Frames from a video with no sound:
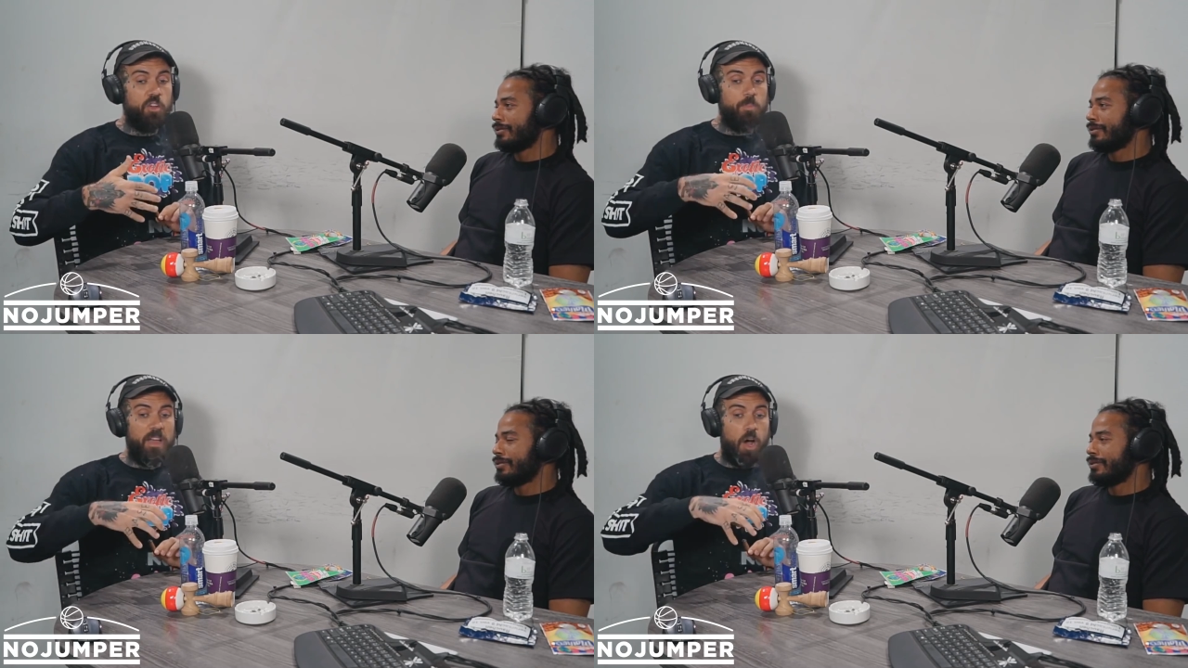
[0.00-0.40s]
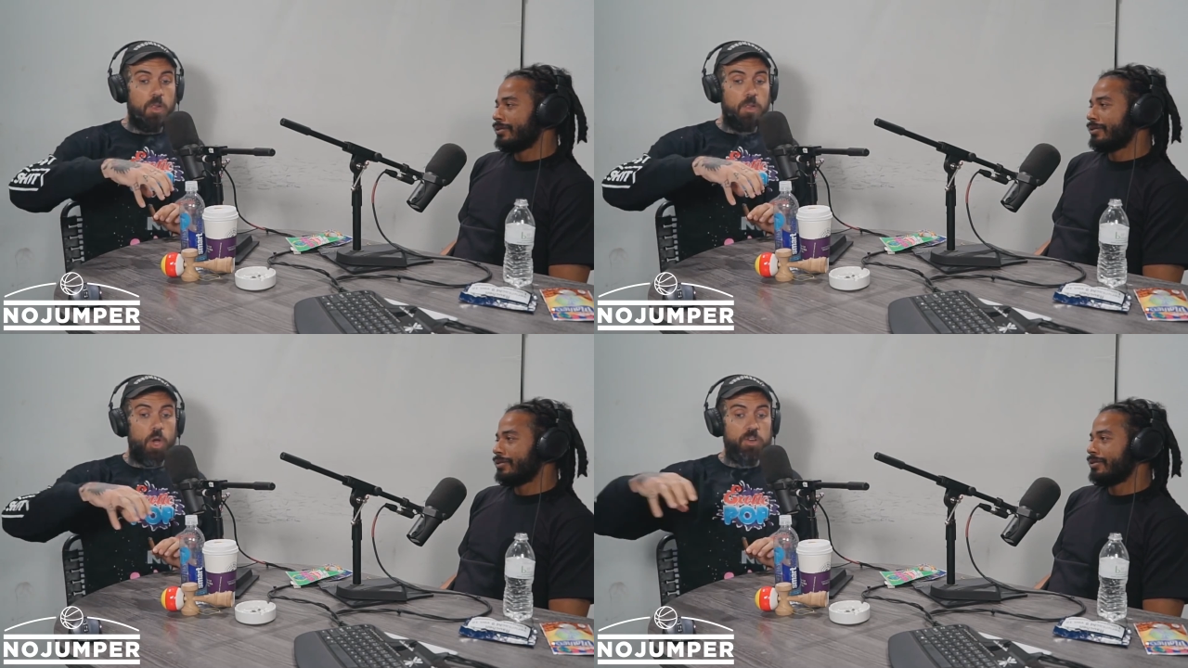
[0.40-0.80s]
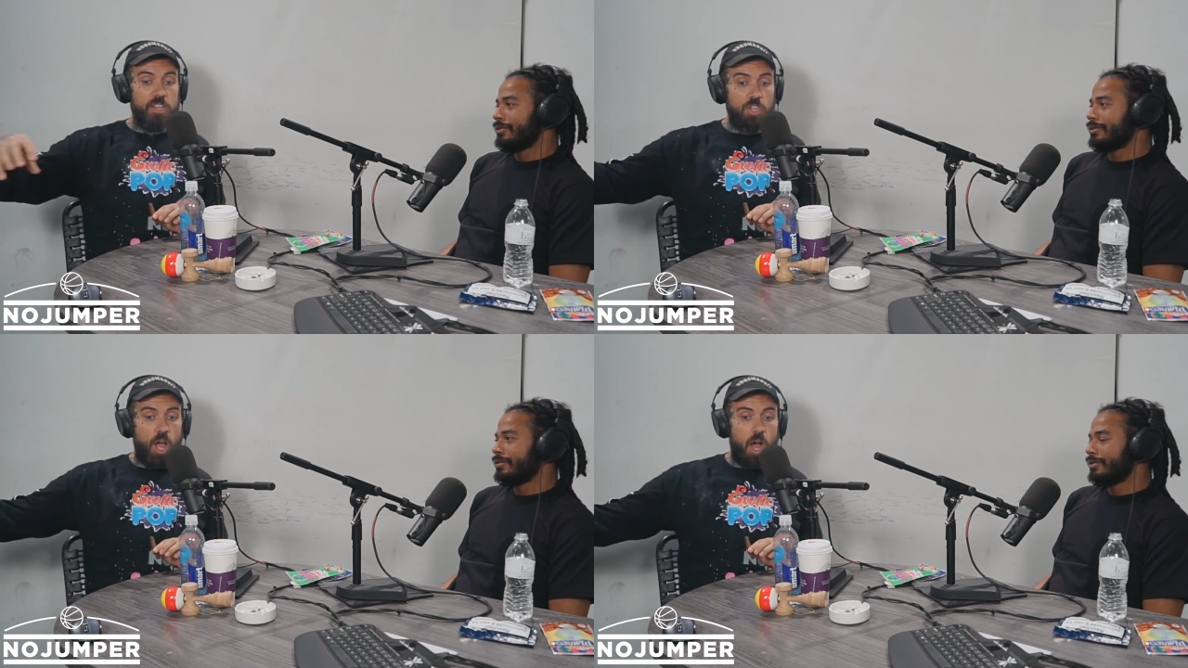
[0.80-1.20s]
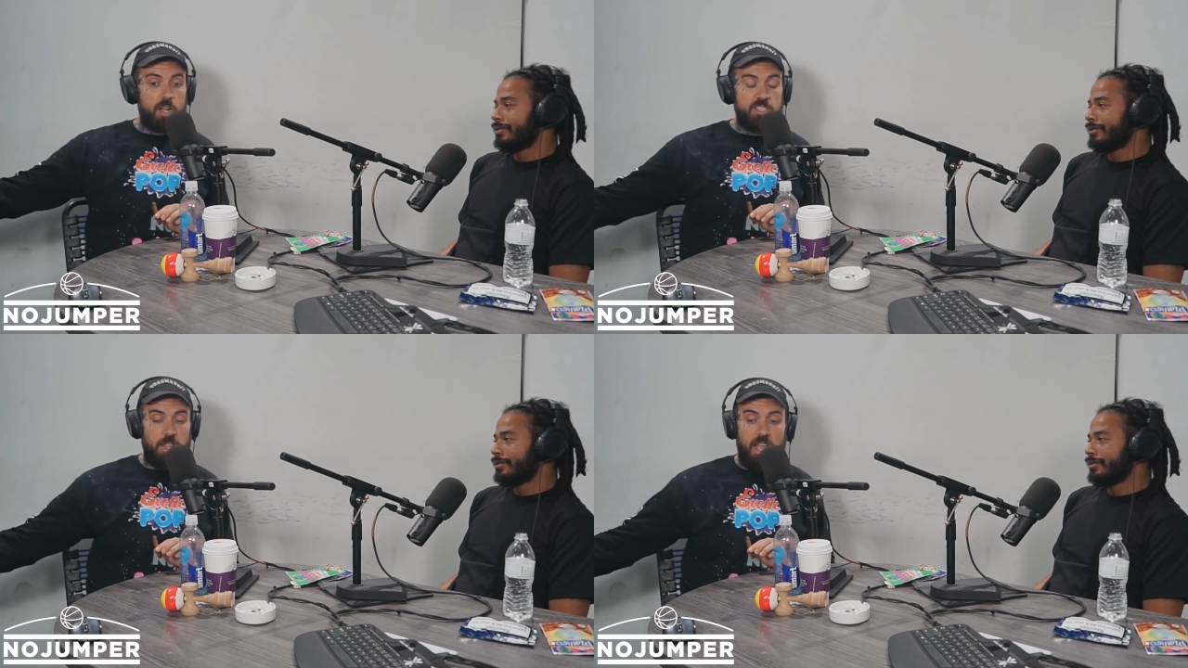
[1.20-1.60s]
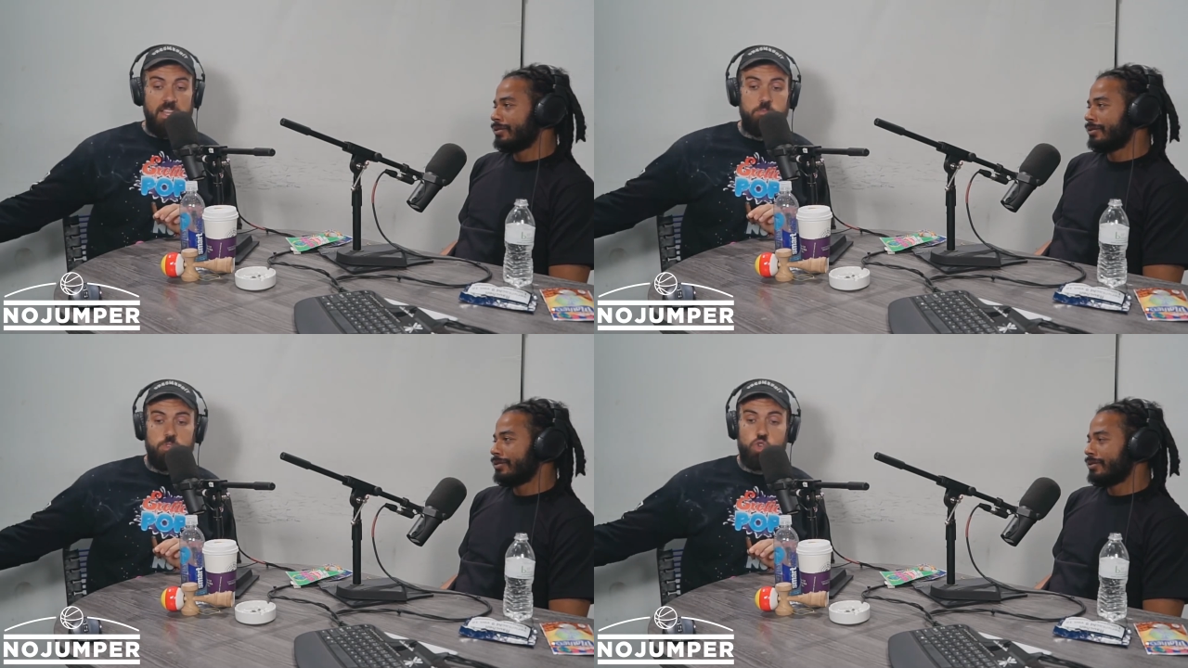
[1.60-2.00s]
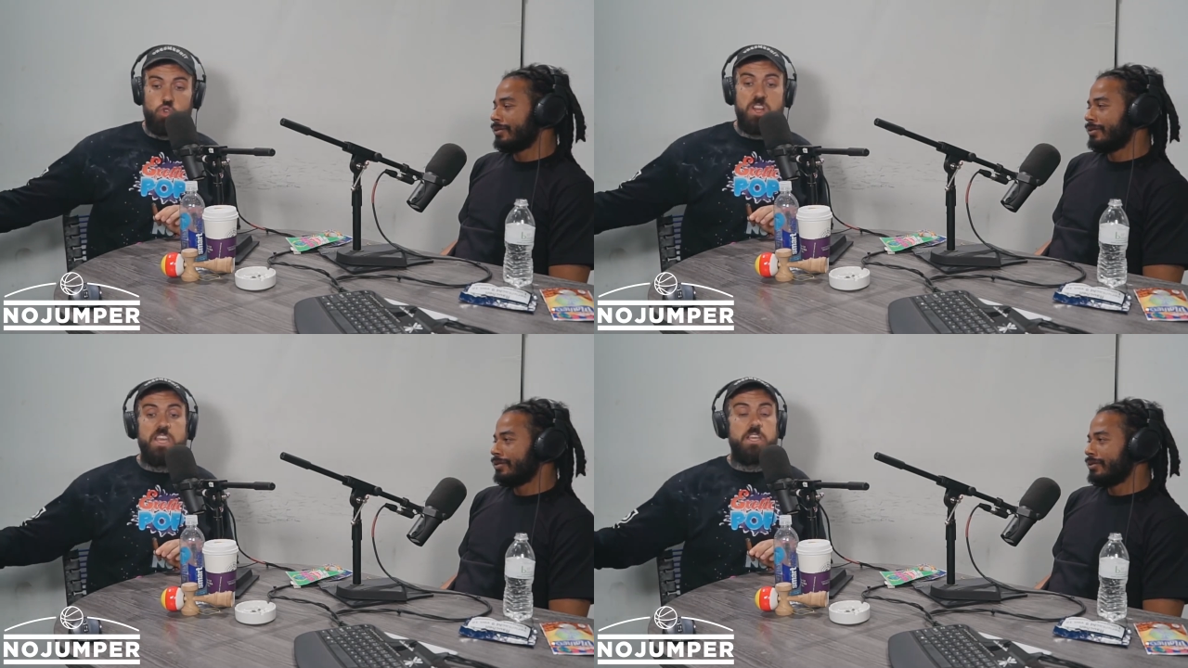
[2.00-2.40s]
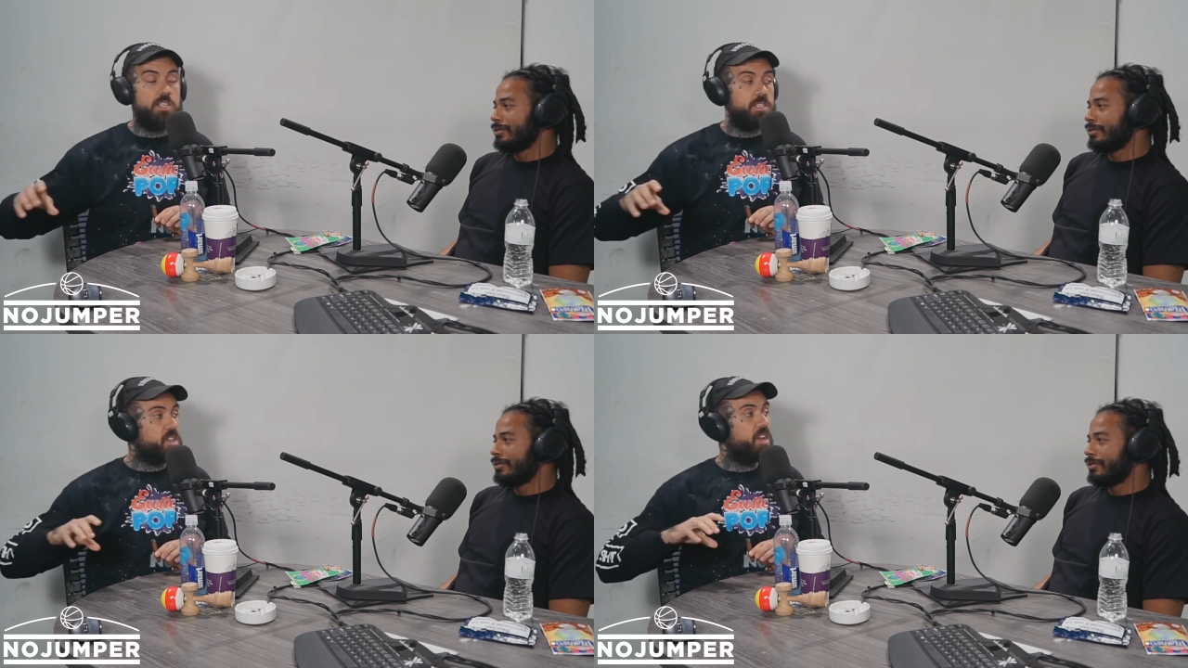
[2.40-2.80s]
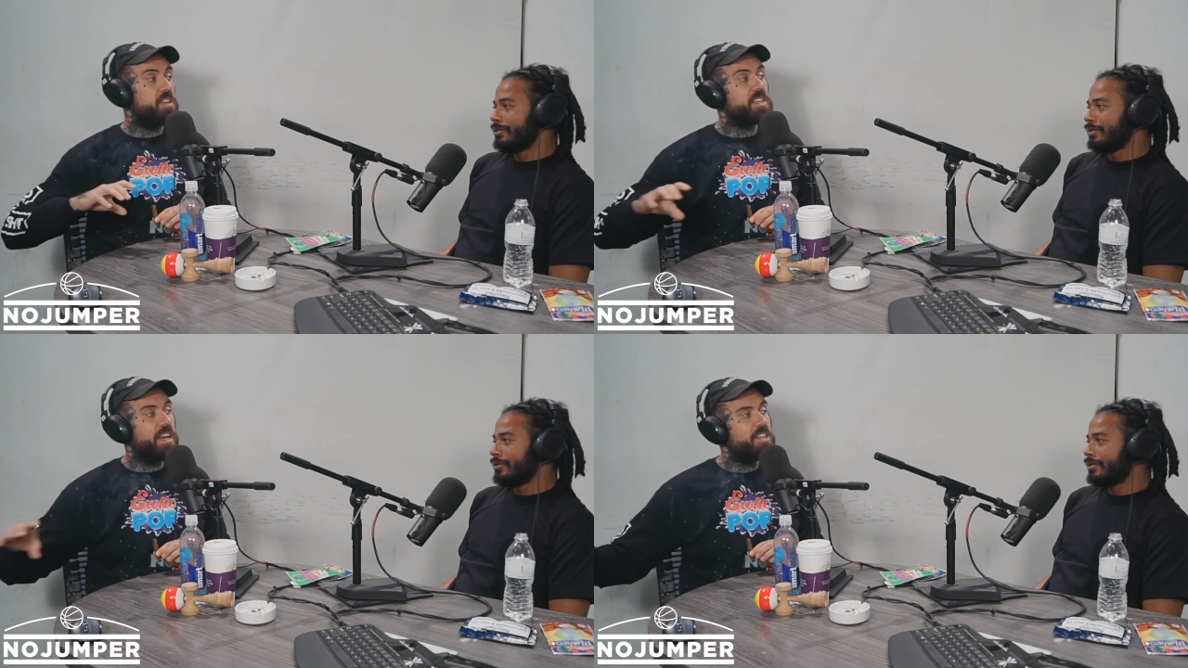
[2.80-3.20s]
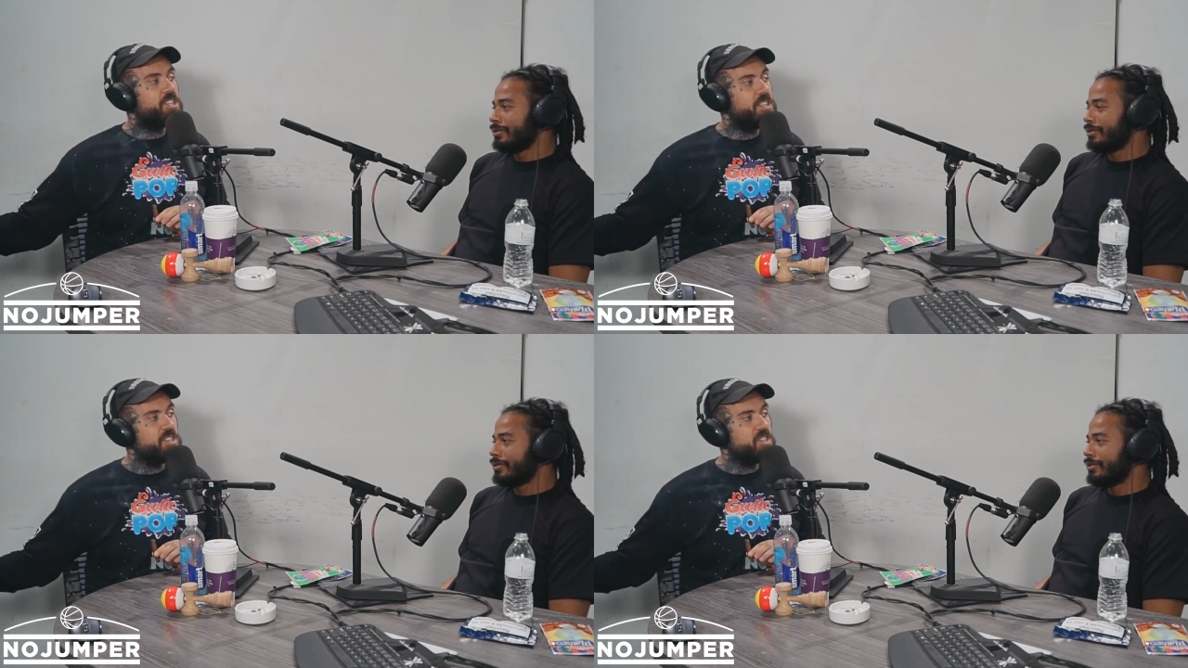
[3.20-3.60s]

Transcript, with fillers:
Speaker 1: and there would be all loading docks and like some trees and all this kind of shit.